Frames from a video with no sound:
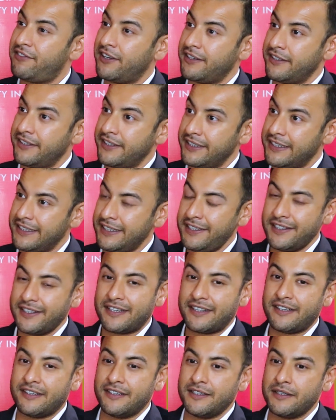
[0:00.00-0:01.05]
fraternity.
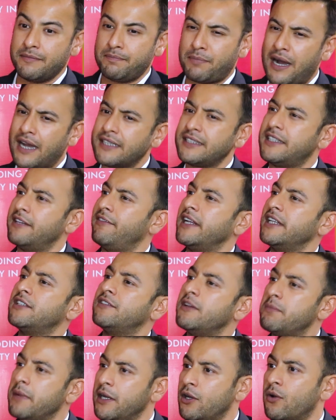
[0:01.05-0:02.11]
Past events
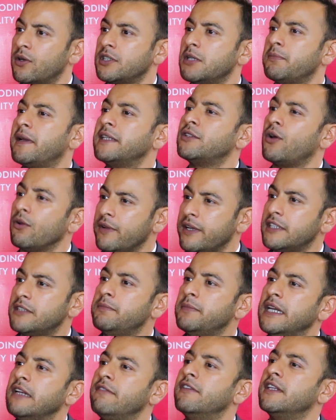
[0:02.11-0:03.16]
with mentorship has always
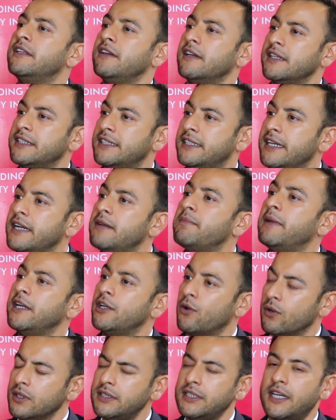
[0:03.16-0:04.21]
been with real estate
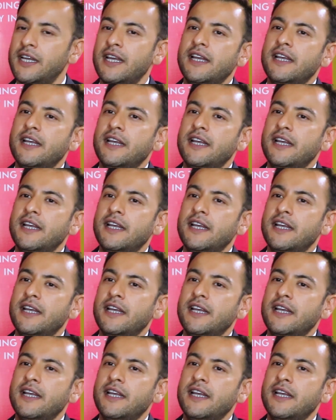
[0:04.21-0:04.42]
mentors.